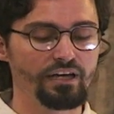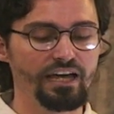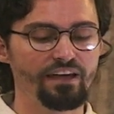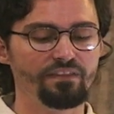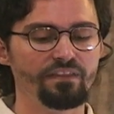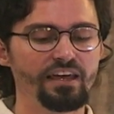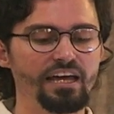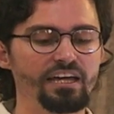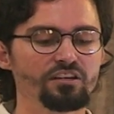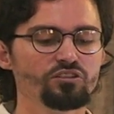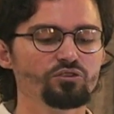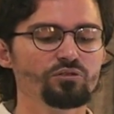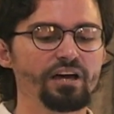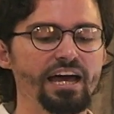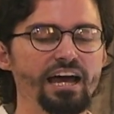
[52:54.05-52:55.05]
And then
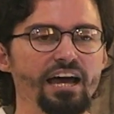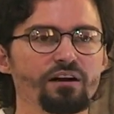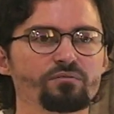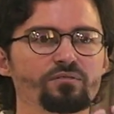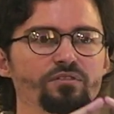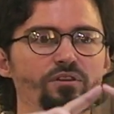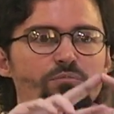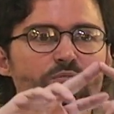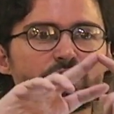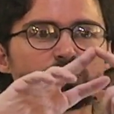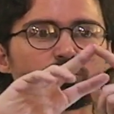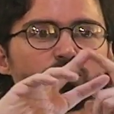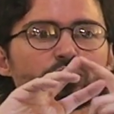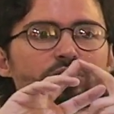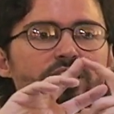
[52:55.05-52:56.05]
you have the
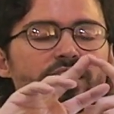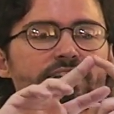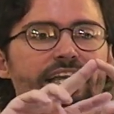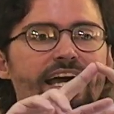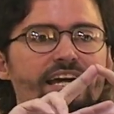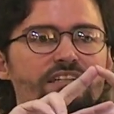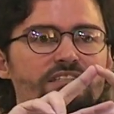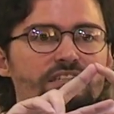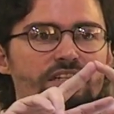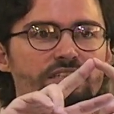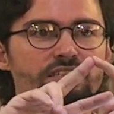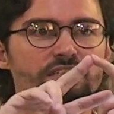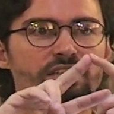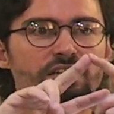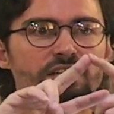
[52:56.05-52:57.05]
people who collect
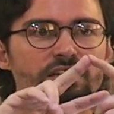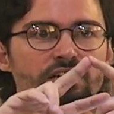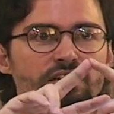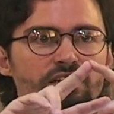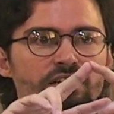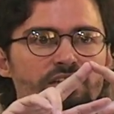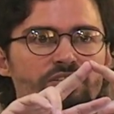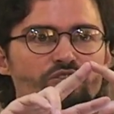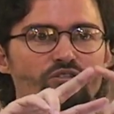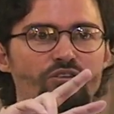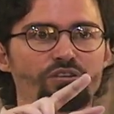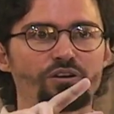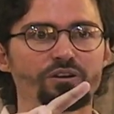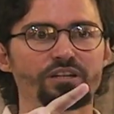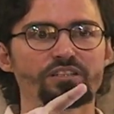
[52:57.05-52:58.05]
it. So
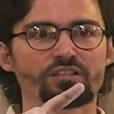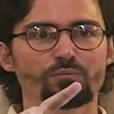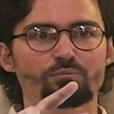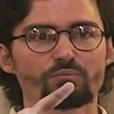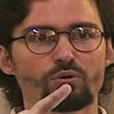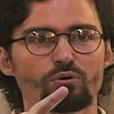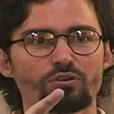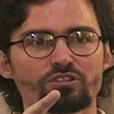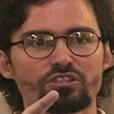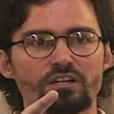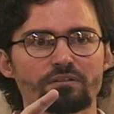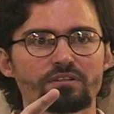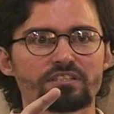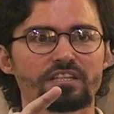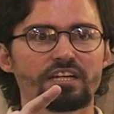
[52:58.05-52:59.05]
there is a portion
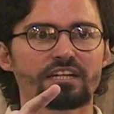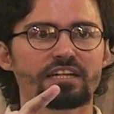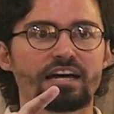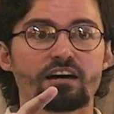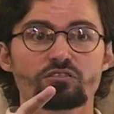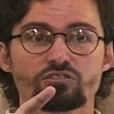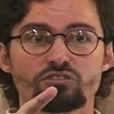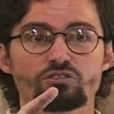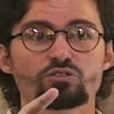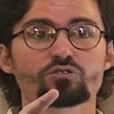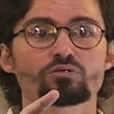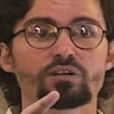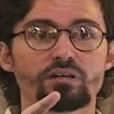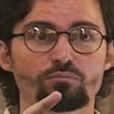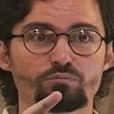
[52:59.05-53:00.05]
of it taken out
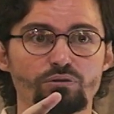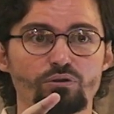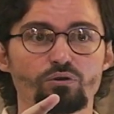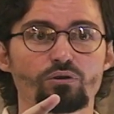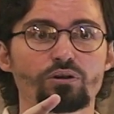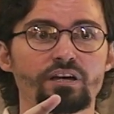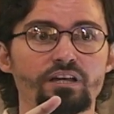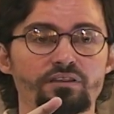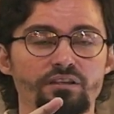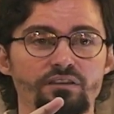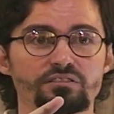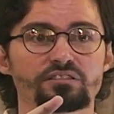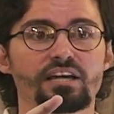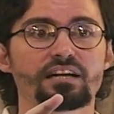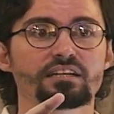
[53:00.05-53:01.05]
to employ the
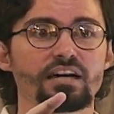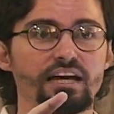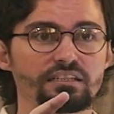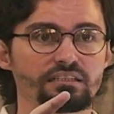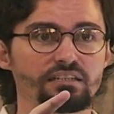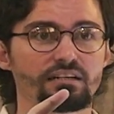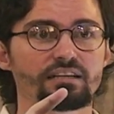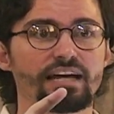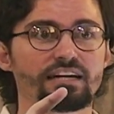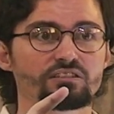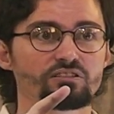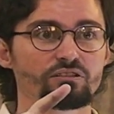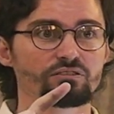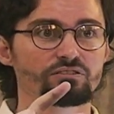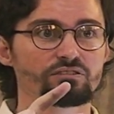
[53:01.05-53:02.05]
zakat
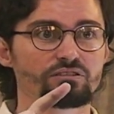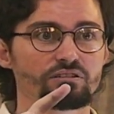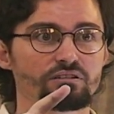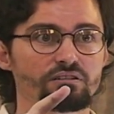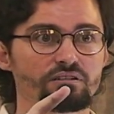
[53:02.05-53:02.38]
collectors.